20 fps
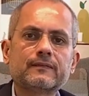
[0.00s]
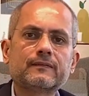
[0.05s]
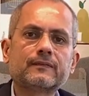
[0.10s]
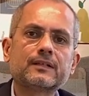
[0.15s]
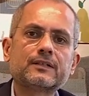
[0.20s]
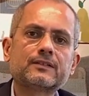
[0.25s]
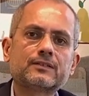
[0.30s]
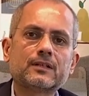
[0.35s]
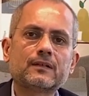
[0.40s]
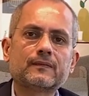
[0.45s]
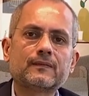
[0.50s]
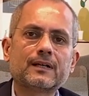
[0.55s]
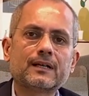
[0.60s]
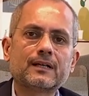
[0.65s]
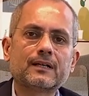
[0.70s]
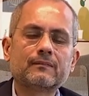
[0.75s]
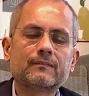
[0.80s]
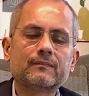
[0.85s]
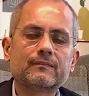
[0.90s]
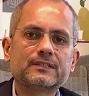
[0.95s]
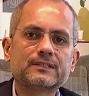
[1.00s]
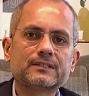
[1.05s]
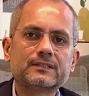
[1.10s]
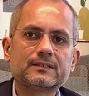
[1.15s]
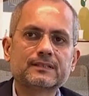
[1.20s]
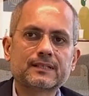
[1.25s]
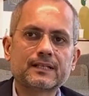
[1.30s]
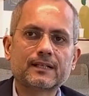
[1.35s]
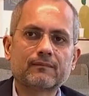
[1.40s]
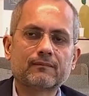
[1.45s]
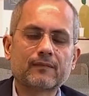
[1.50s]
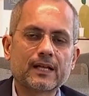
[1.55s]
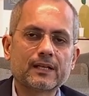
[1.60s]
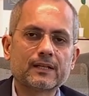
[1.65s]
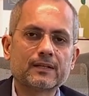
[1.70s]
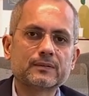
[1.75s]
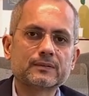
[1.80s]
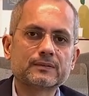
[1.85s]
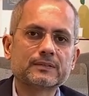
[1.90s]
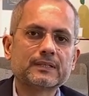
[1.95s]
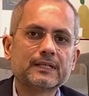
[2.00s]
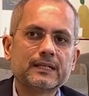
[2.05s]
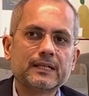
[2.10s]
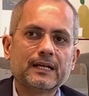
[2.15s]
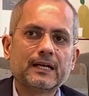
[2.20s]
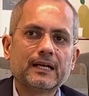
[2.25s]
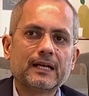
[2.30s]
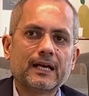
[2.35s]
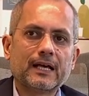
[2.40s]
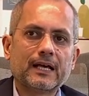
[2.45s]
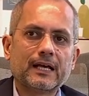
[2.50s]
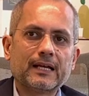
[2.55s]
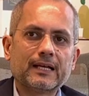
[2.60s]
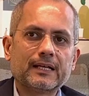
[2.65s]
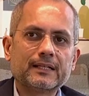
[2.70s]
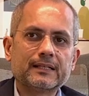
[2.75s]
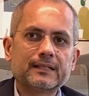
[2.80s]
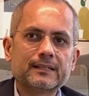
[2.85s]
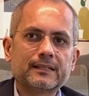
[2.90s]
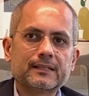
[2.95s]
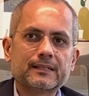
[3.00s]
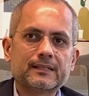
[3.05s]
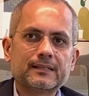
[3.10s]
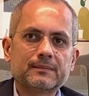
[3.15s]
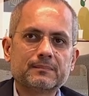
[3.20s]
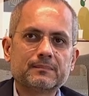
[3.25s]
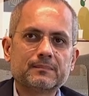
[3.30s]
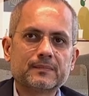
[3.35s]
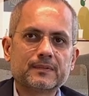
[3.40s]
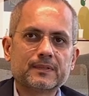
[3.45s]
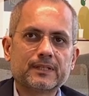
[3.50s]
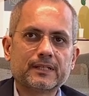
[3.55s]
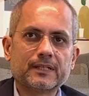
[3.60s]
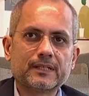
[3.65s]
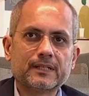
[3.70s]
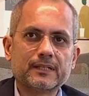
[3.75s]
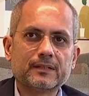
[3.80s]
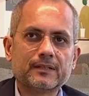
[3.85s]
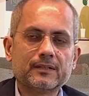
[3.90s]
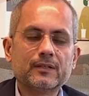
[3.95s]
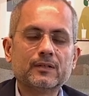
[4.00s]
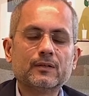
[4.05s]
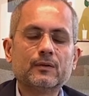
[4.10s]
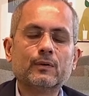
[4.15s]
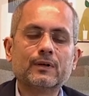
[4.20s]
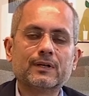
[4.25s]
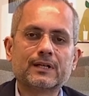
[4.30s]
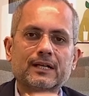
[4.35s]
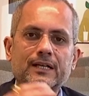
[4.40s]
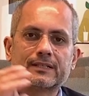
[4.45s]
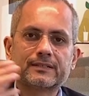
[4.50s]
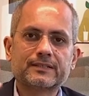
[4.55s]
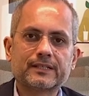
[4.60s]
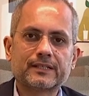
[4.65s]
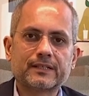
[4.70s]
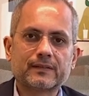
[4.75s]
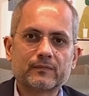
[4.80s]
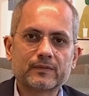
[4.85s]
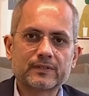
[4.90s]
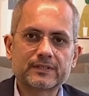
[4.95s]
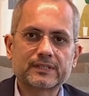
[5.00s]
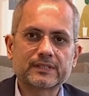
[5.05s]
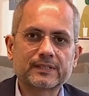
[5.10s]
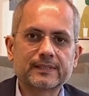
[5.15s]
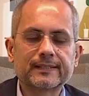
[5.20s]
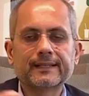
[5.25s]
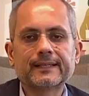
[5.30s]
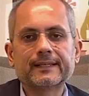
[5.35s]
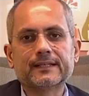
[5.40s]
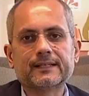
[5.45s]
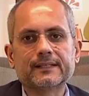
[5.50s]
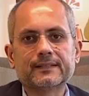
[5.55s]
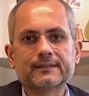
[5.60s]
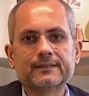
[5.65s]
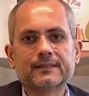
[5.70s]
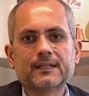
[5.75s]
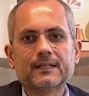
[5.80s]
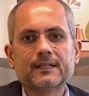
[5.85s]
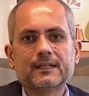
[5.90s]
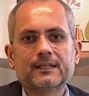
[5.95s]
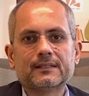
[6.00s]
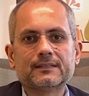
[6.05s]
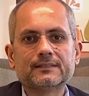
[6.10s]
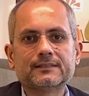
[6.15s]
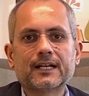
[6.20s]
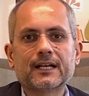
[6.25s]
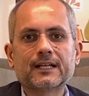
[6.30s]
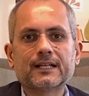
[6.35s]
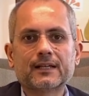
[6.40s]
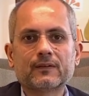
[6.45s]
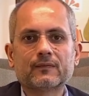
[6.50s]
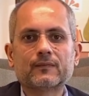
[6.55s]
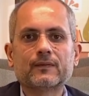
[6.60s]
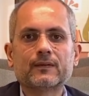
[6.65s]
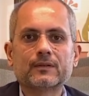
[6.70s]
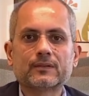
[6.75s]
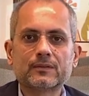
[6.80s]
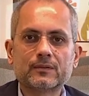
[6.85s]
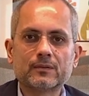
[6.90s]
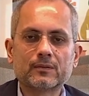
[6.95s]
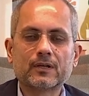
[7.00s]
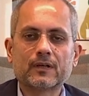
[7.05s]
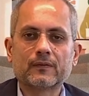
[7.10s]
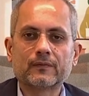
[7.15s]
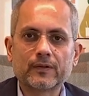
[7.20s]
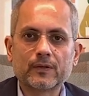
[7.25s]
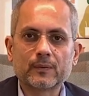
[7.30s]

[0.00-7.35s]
refresh of our visions and values and uh, the, the overarching vision is designing for the good of